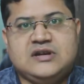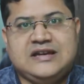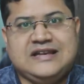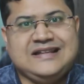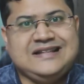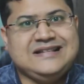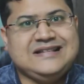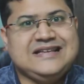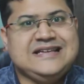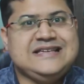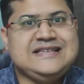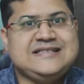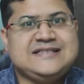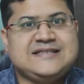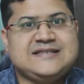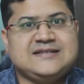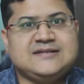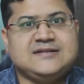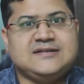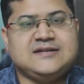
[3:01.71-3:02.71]
in
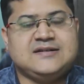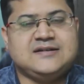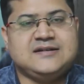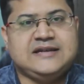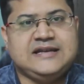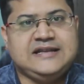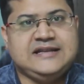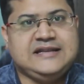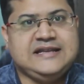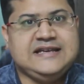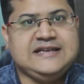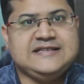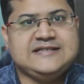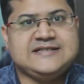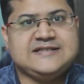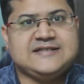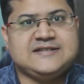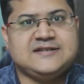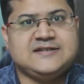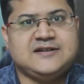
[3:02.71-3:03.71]
these
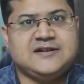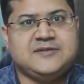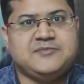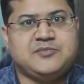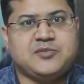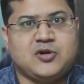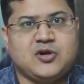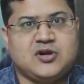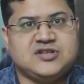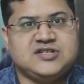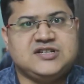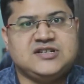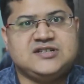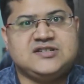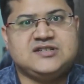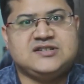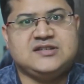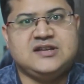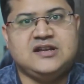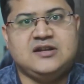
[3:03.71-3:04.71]

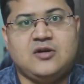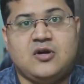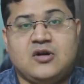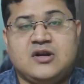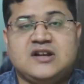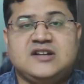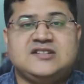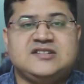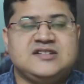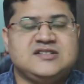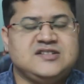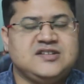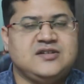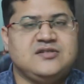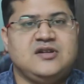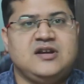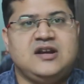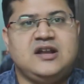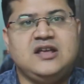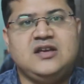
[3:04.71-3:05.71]
projects, in audits and
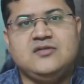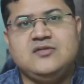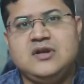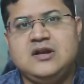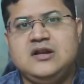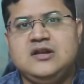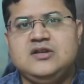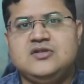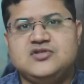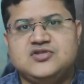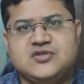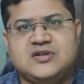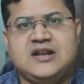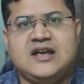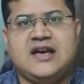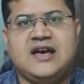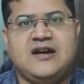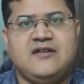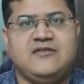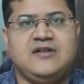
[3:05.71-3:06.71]
security, you will usually
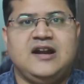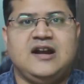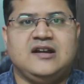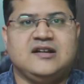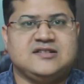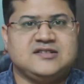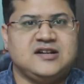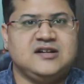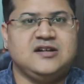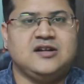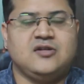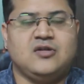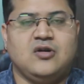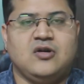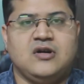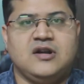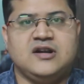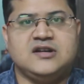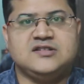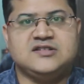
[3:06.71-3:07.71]
have data center
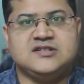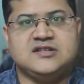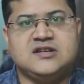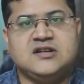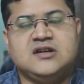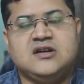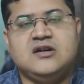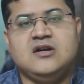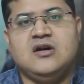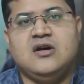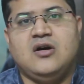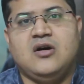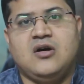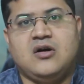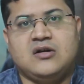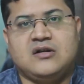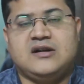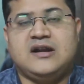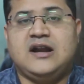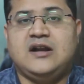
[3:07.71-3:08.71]
audits
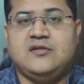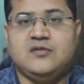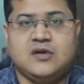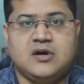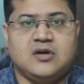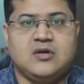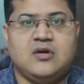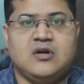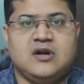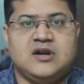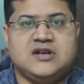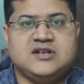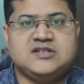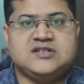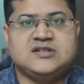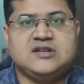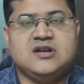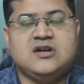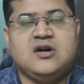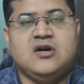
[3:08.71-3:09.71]
or network
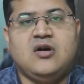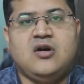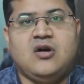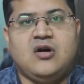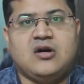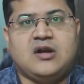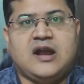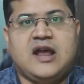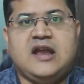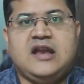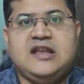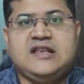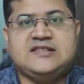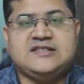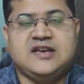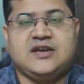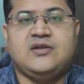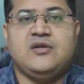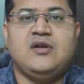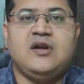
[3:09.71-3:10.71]
audits or any
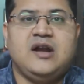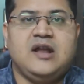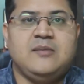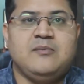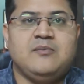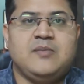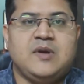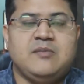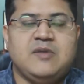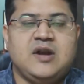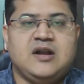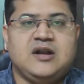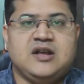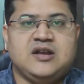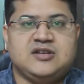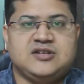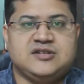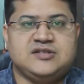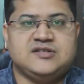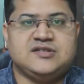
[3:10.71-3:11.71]
security
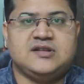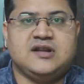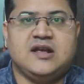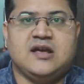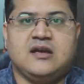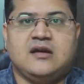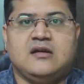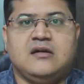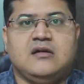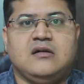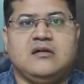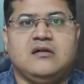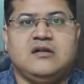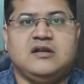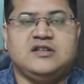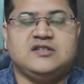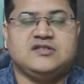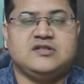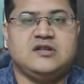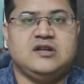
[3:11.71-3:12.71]
implementations like
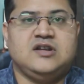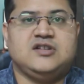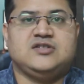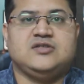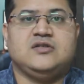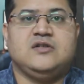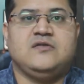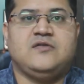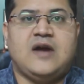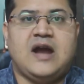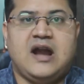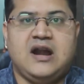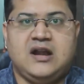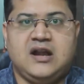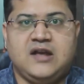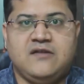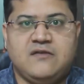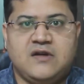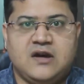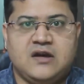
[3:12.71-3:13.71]
installation of
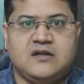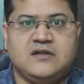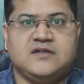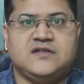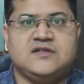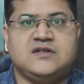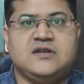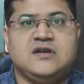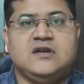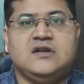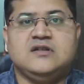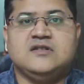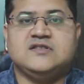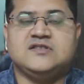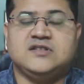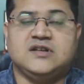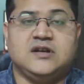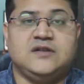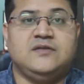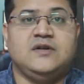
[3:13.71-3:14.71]
antivirus,
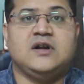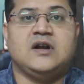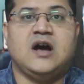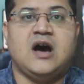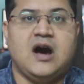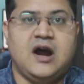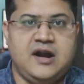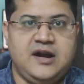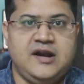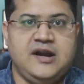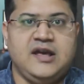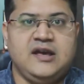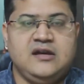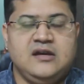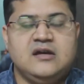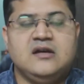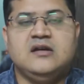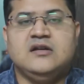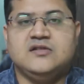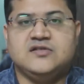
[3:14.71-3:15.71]
server
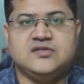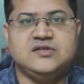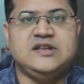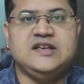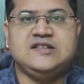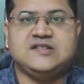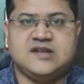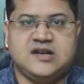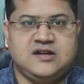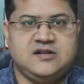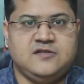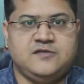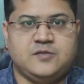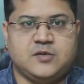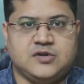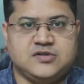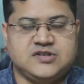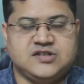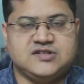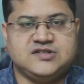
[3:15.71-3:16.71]
hardening. So these kind of
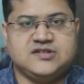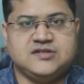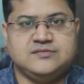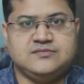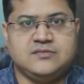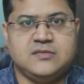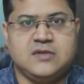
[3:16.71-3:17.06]
projects.